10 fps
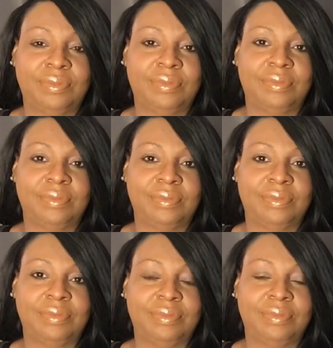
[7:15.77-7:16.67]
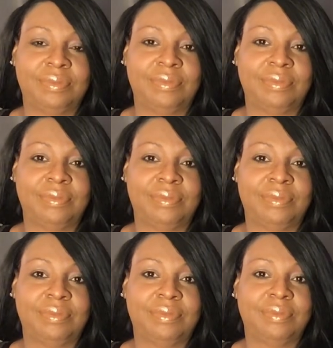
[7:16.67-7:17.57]

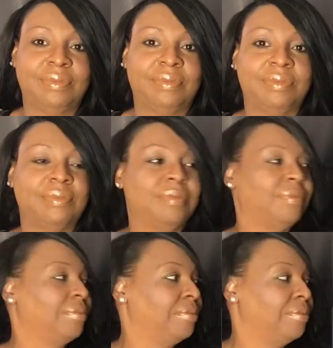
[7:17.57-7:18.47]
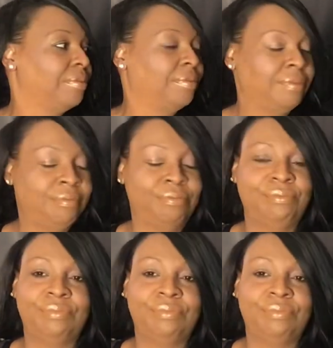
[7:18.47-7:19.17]
No words are spoken by the person on screen.